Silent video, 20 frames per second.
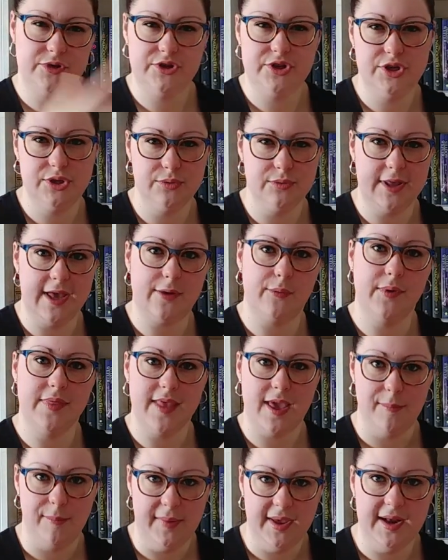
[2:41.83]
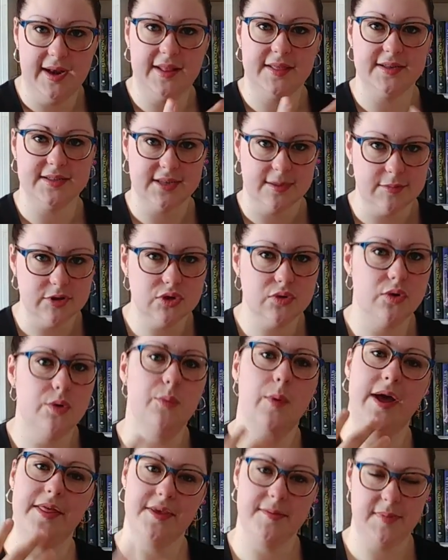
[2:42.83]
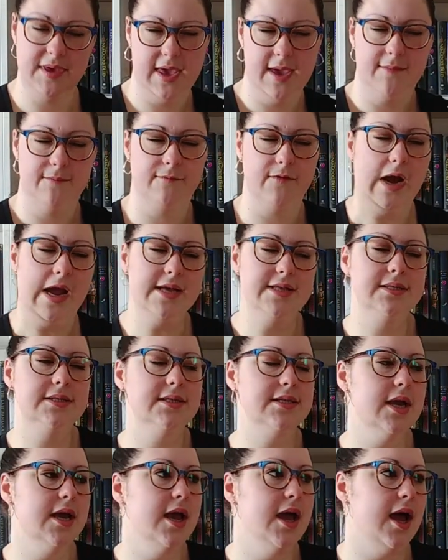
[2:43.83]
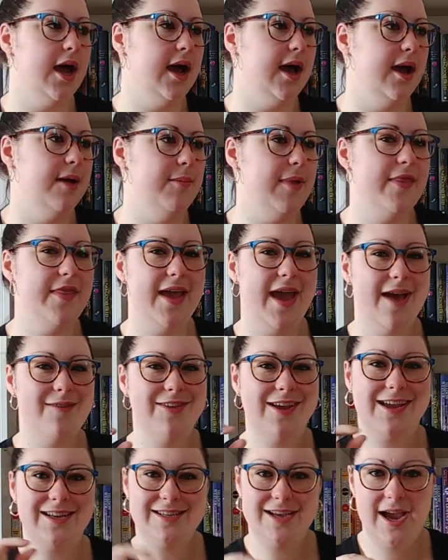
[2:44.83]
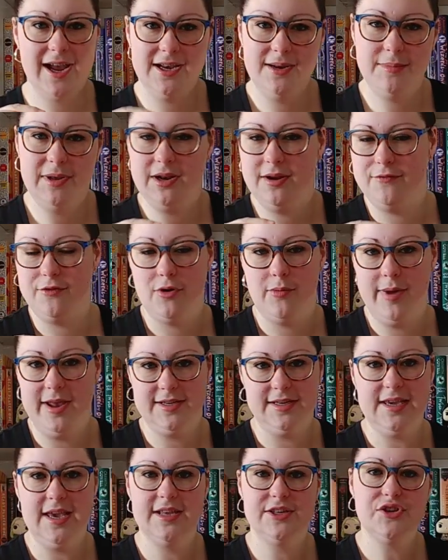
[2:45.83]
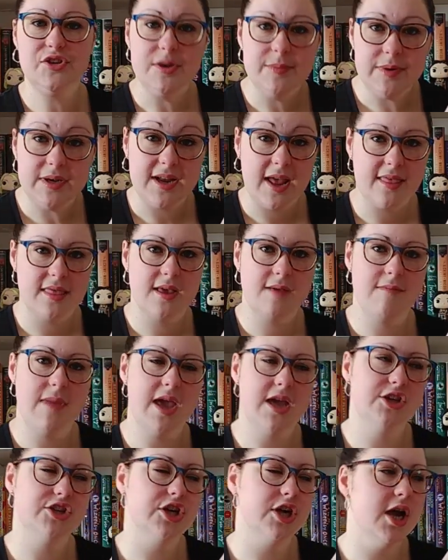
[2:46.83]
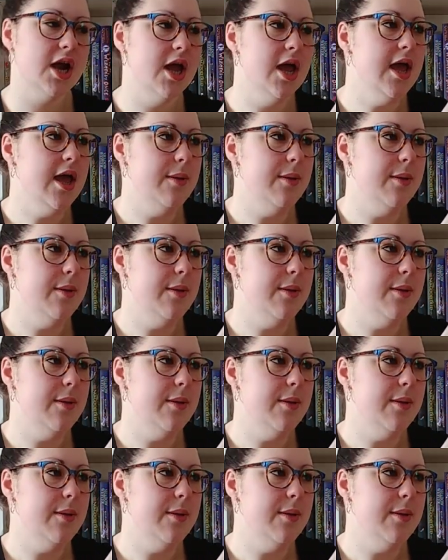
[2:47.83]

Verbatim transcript: to like when they meet at the summer school and why they became friends. Um, and they have like a tiny bit of romantic history, but nothing major.